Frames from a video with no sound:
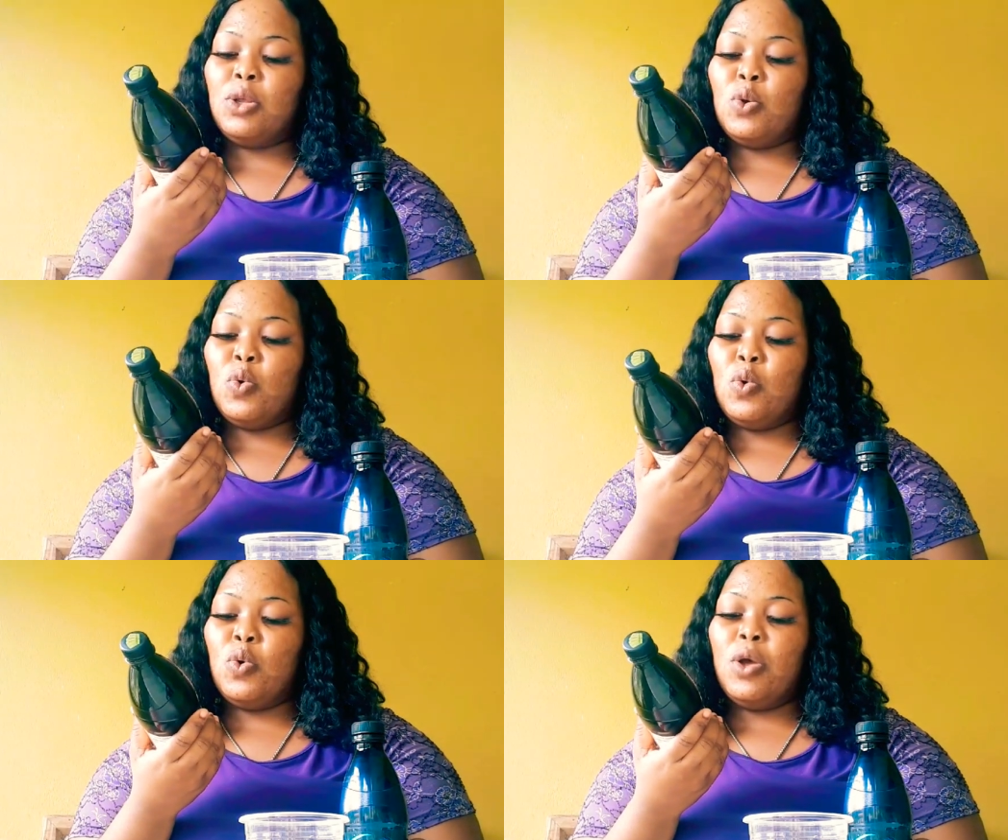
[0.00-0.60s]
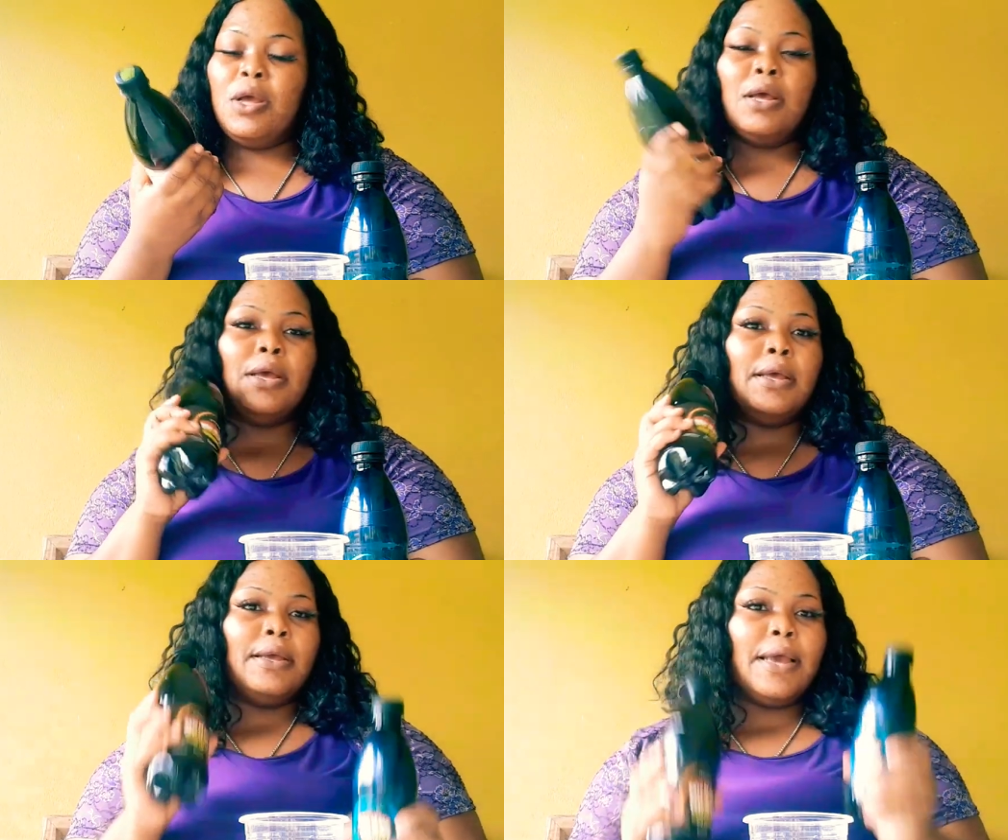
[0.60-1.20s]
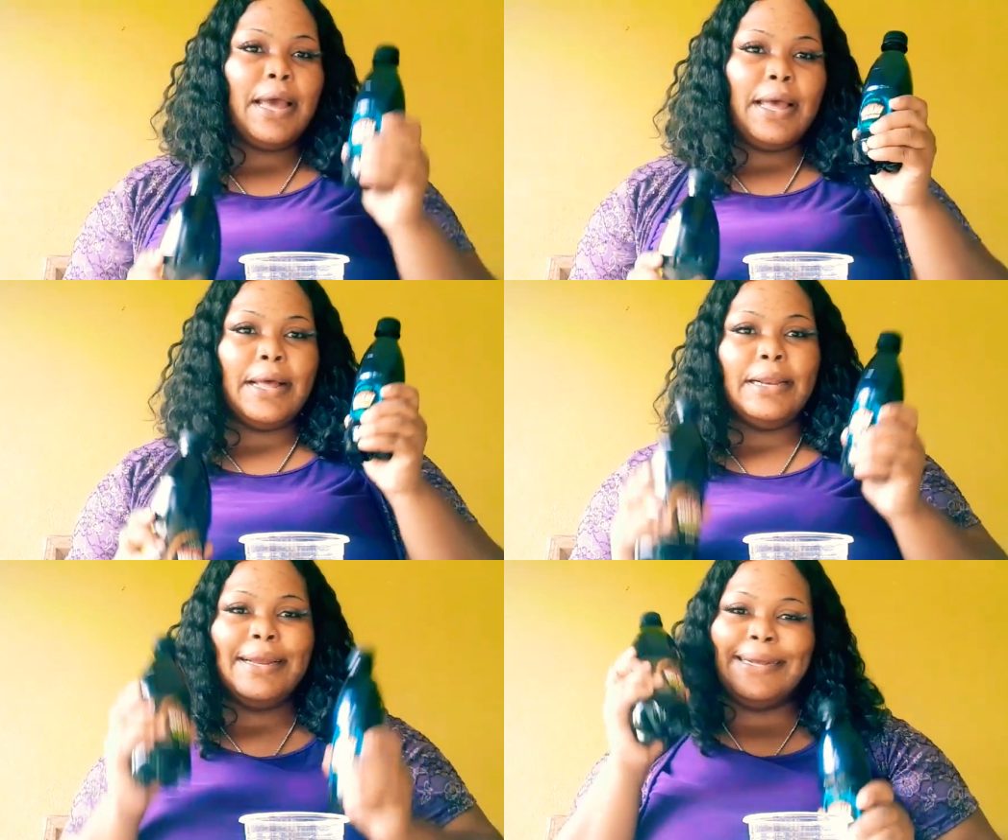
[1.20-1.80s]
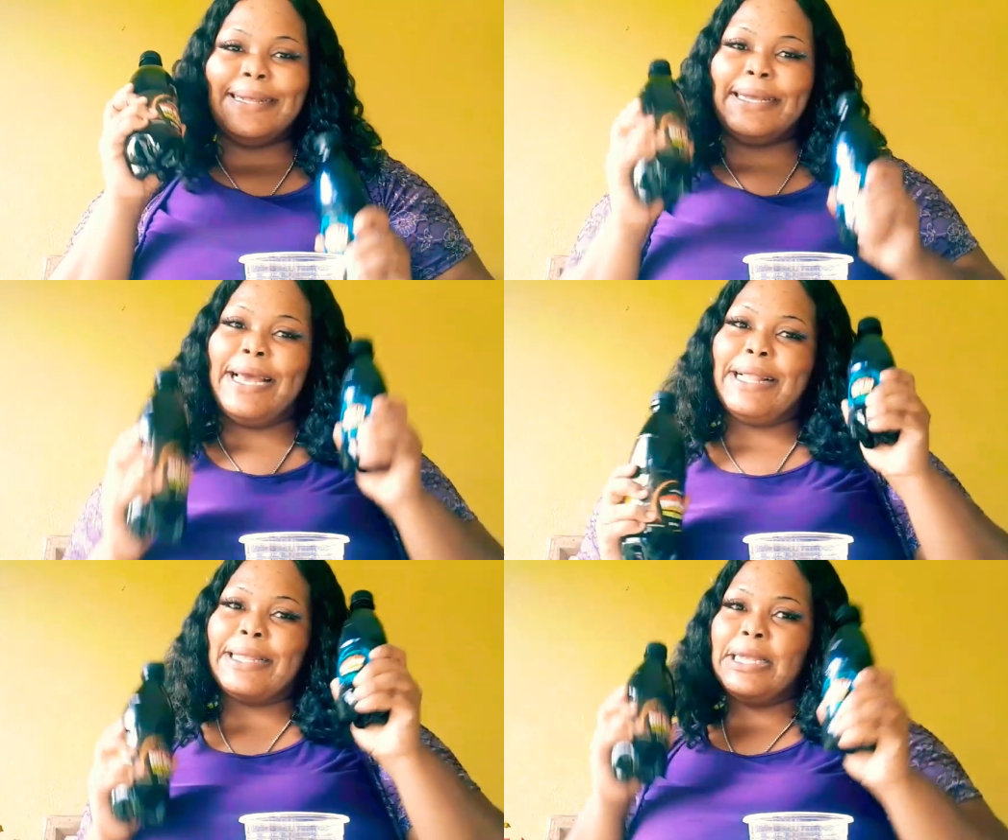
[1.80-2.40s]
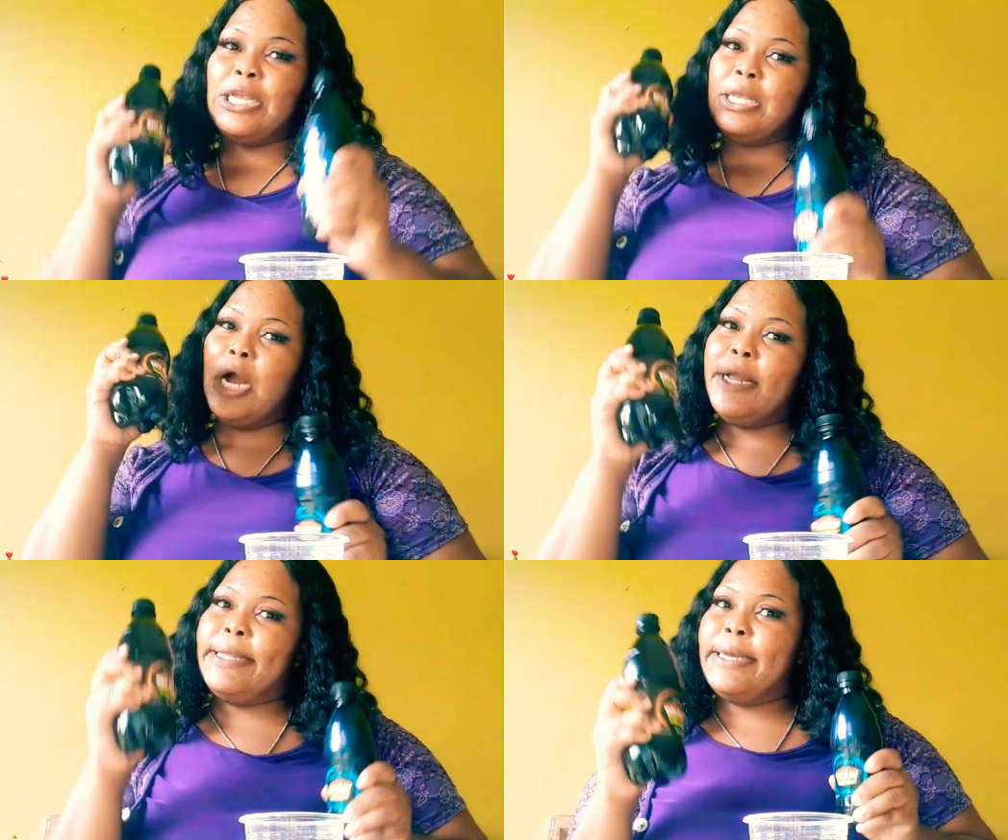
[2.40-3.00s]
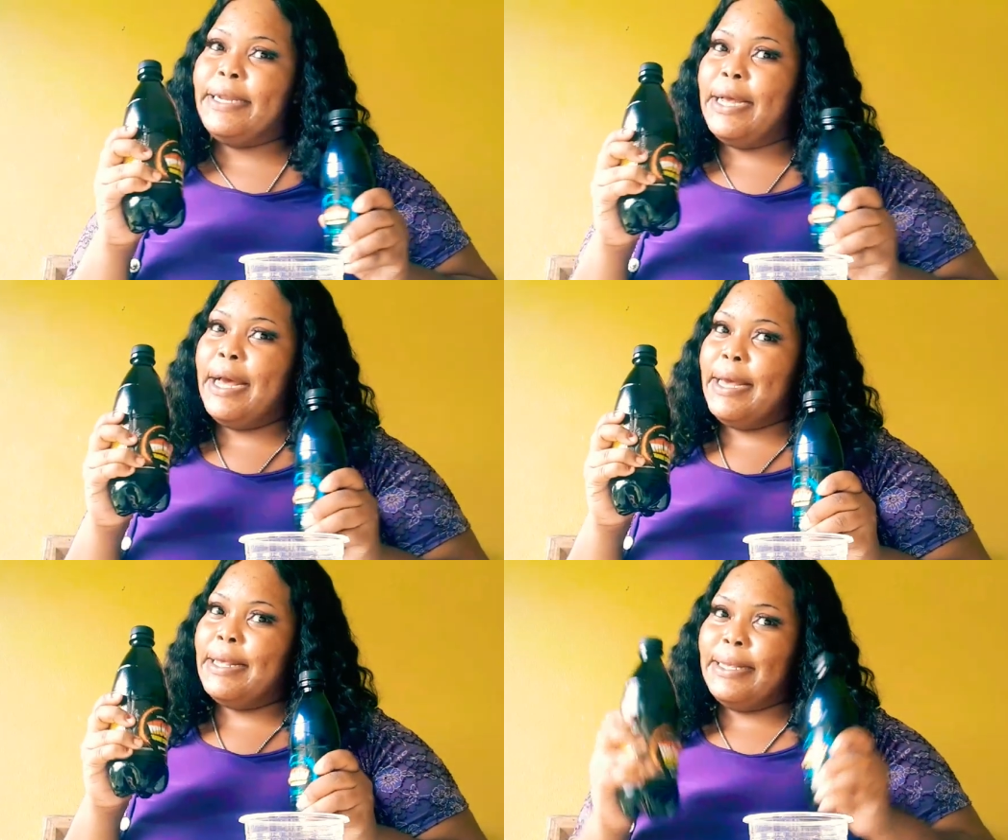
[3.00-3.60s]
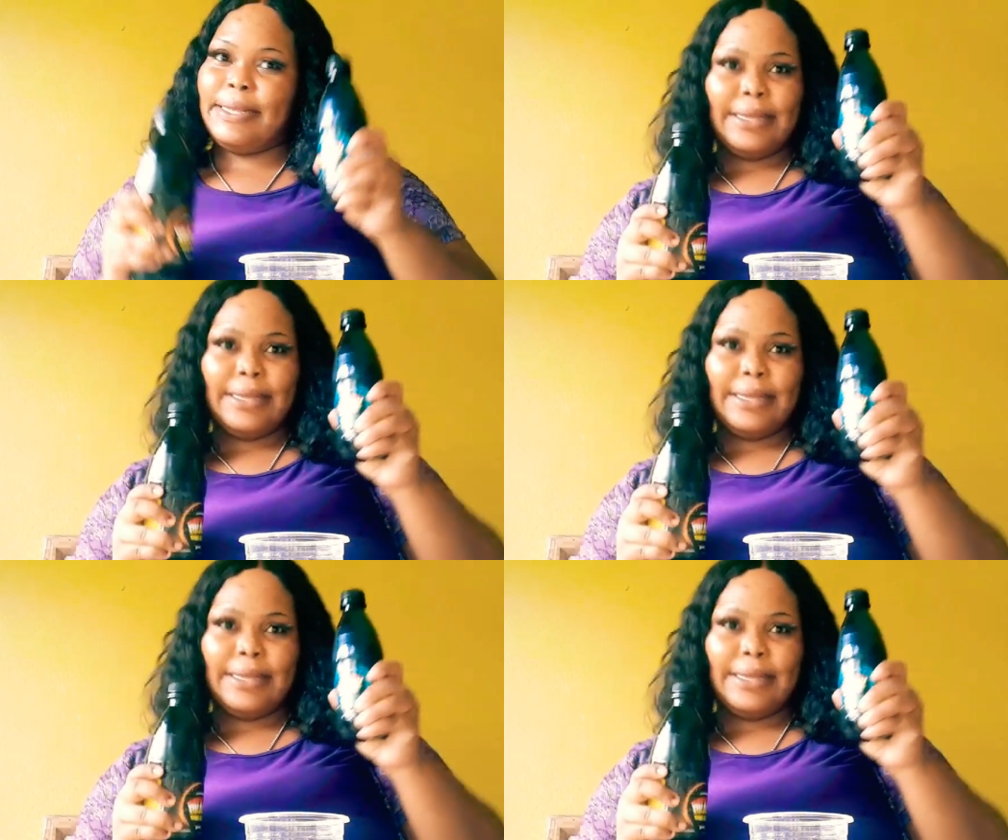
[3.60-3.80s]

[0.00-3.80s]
So yeah, let's get started, guys.